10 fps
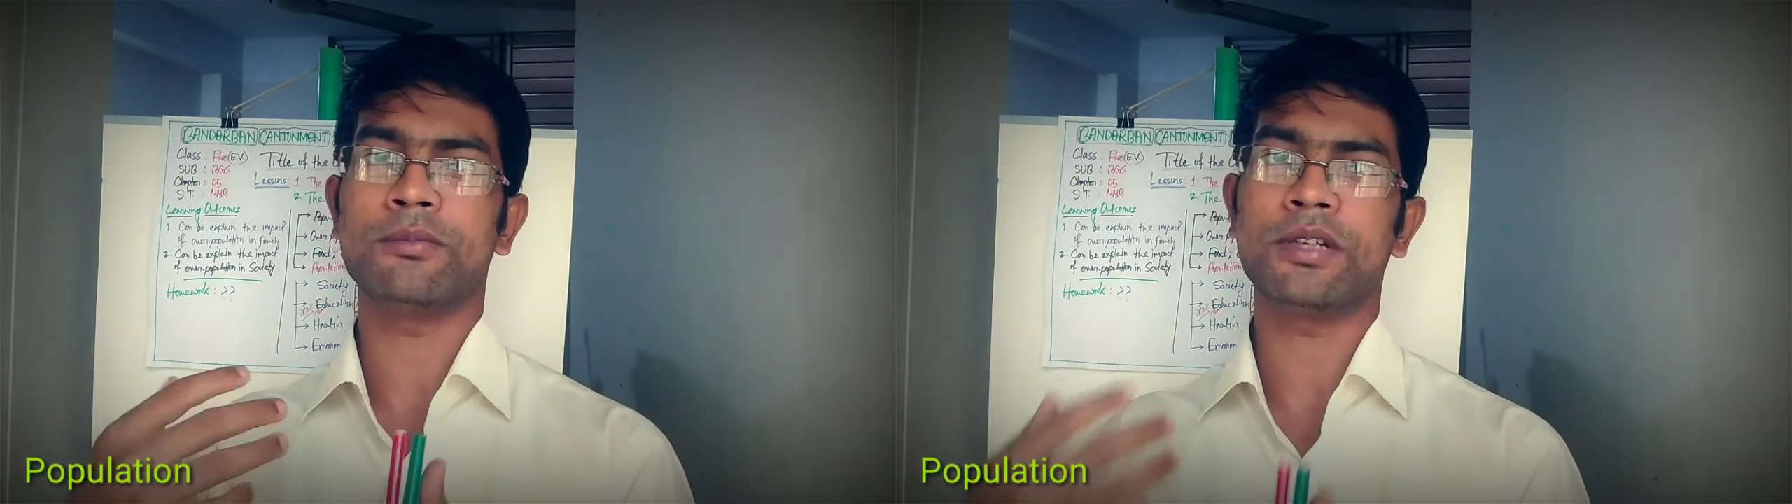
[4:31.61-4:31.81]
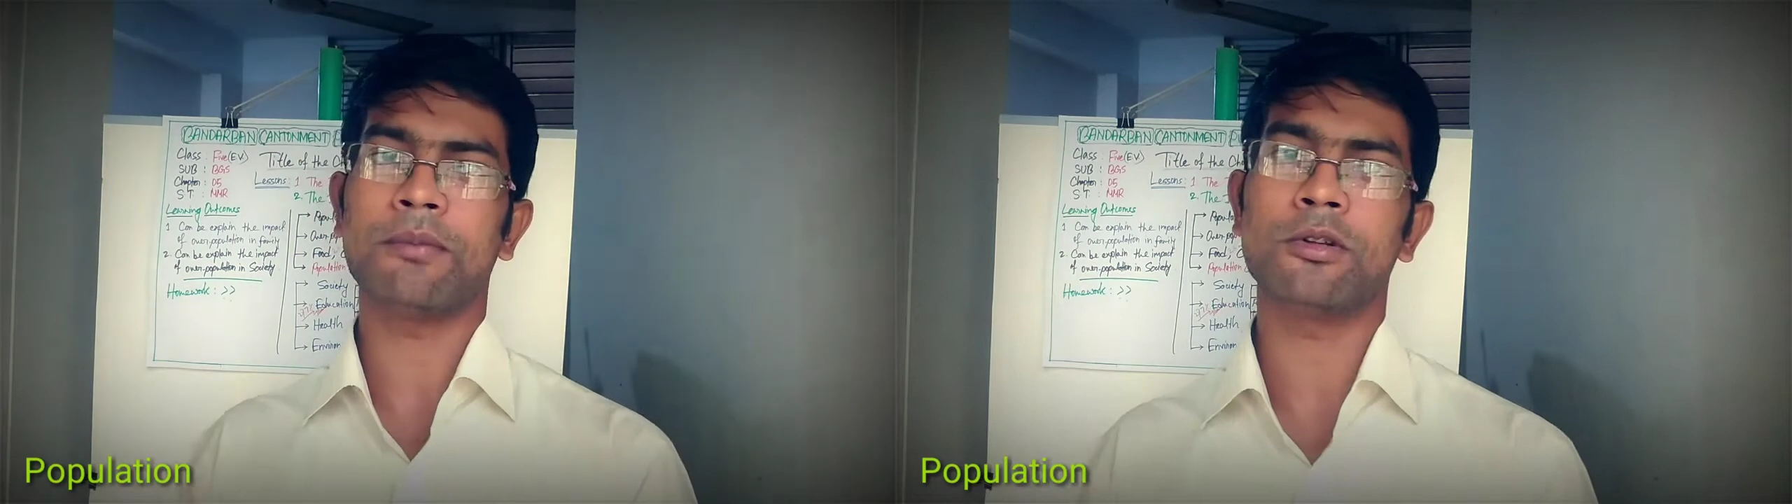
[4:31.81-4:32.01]

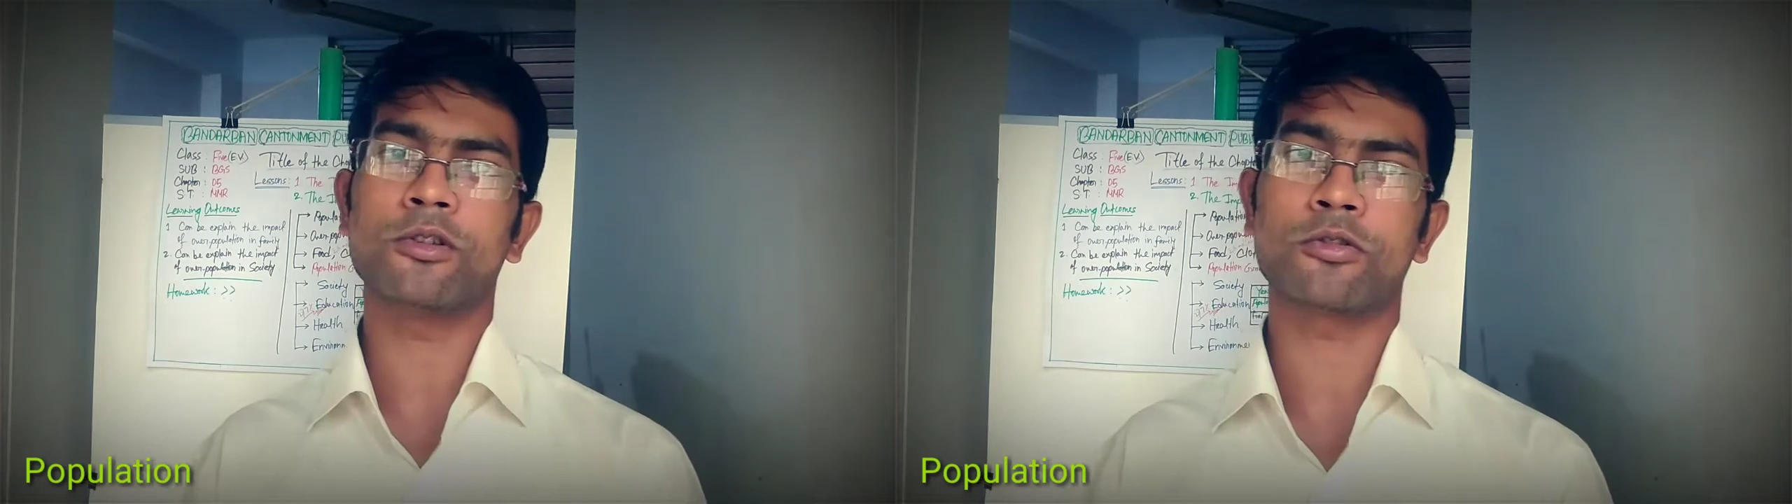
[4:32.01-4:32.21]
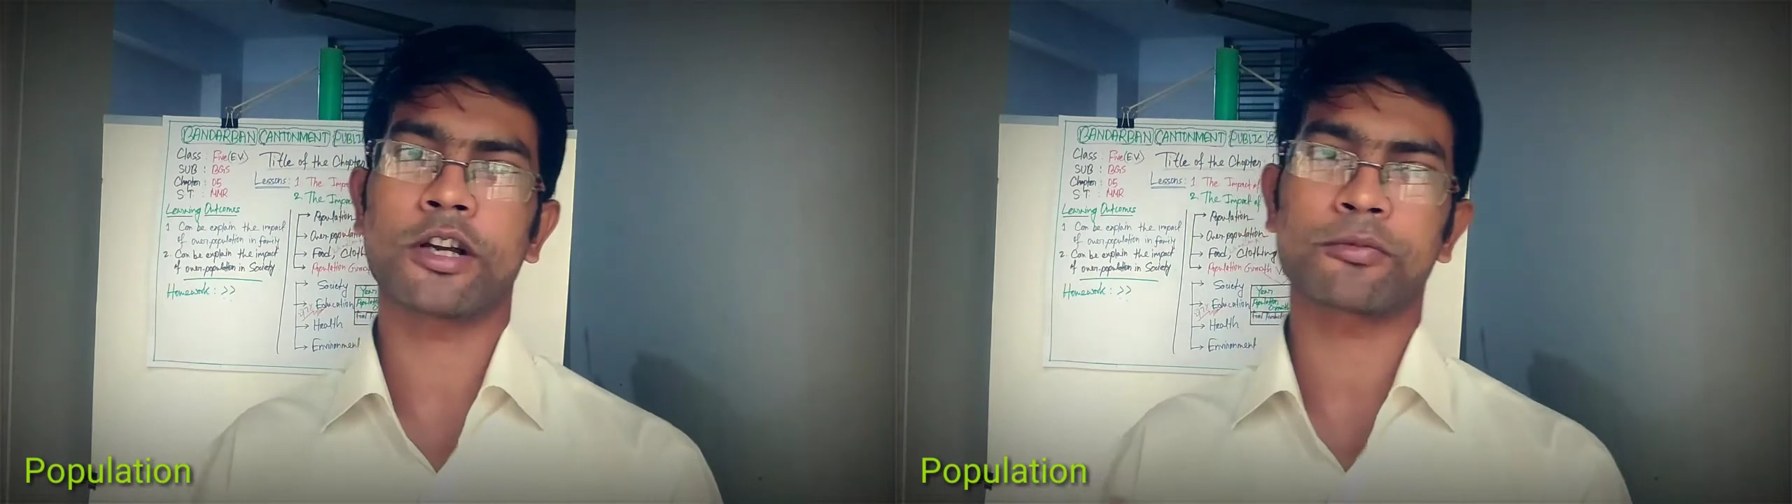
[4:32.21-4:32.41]
be able
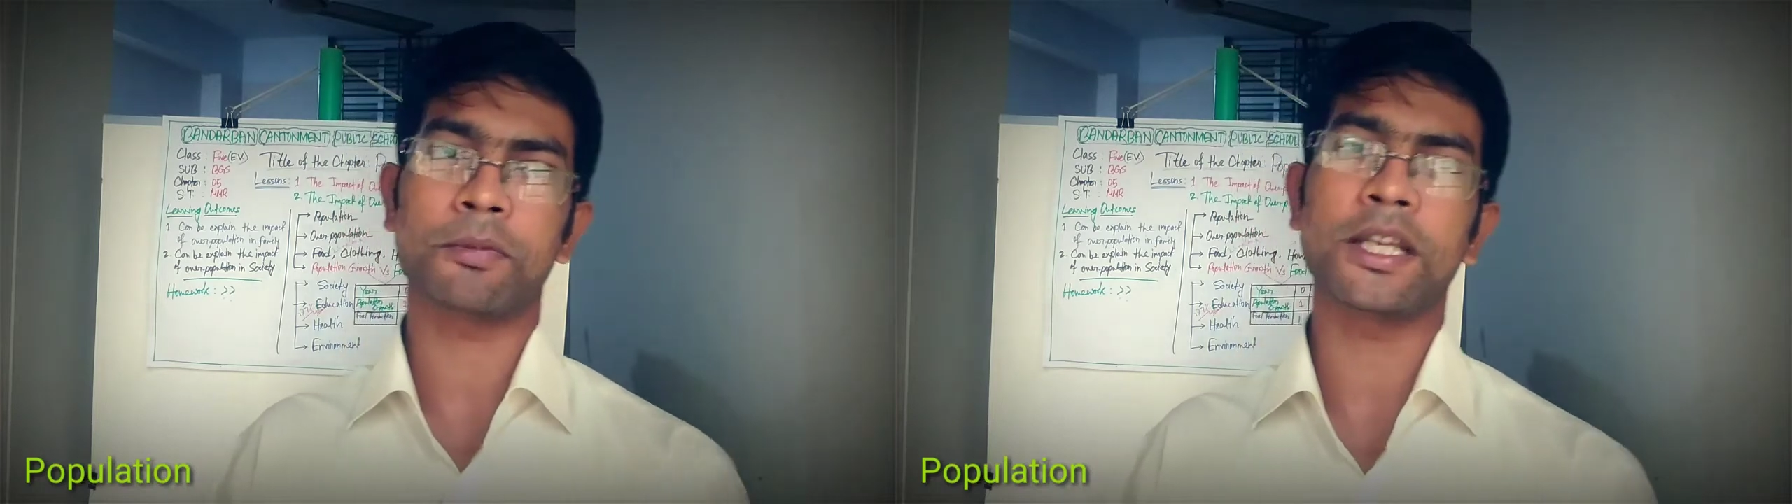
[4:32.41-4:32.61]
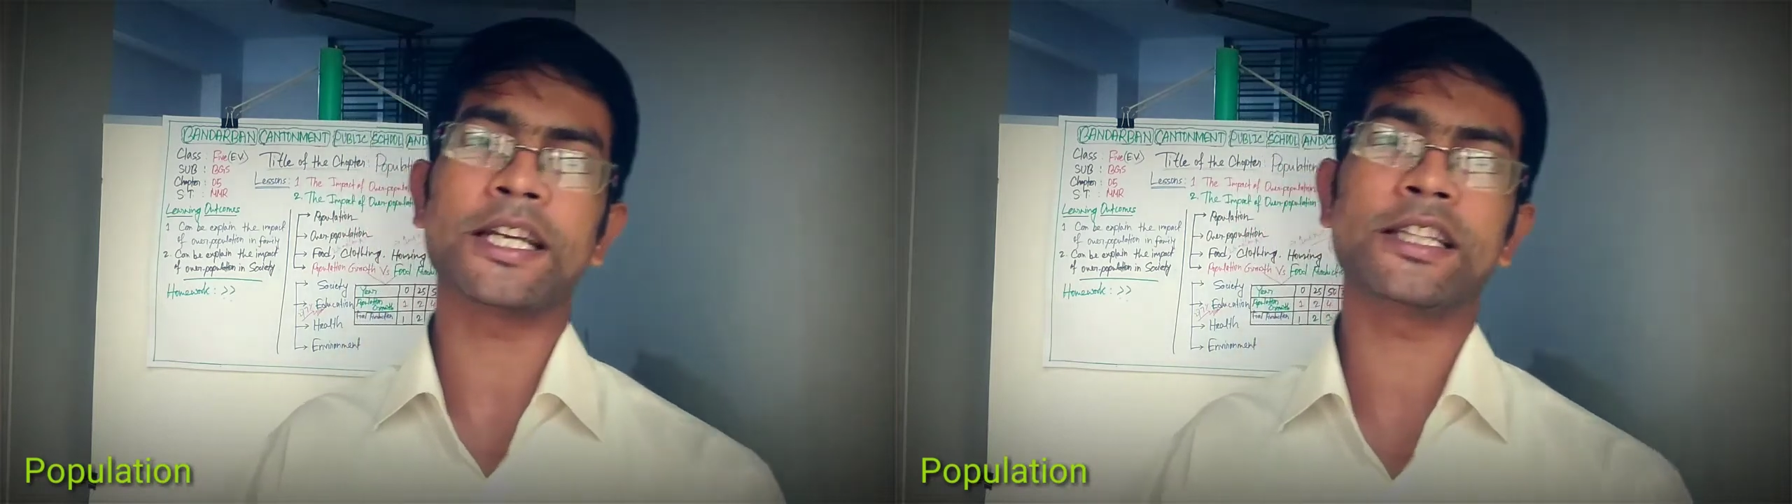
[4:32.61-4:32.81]
to
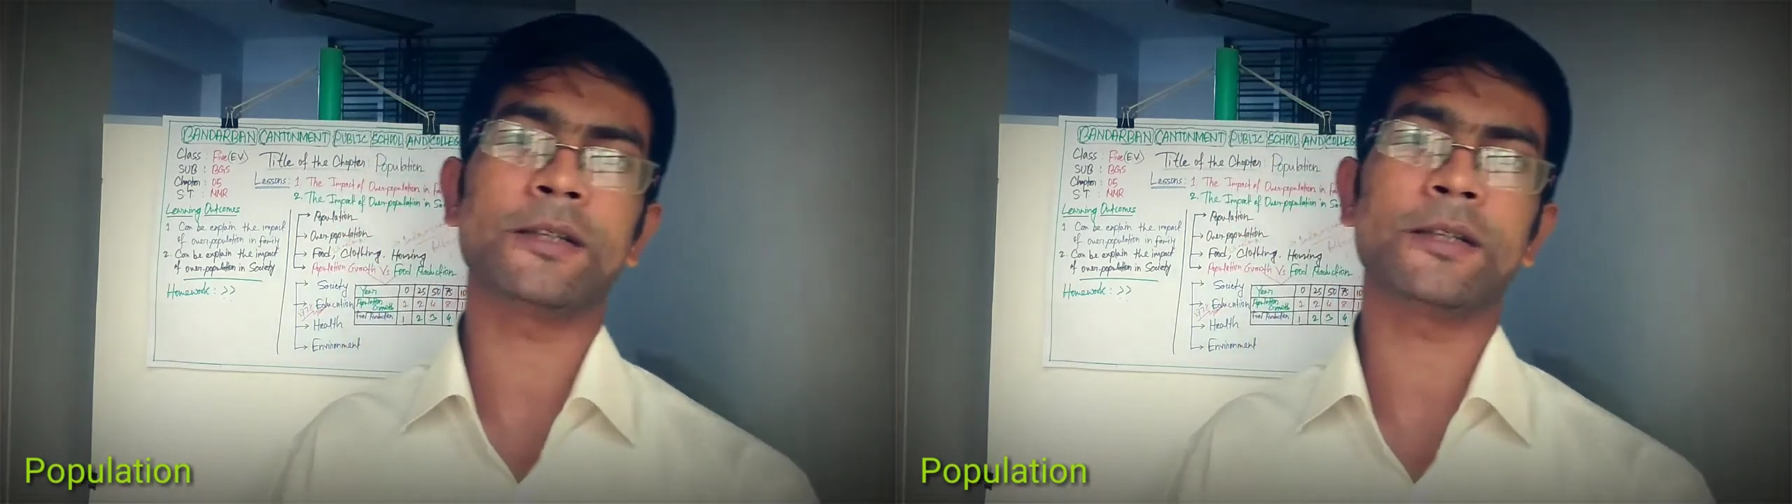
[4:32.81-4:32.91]
explain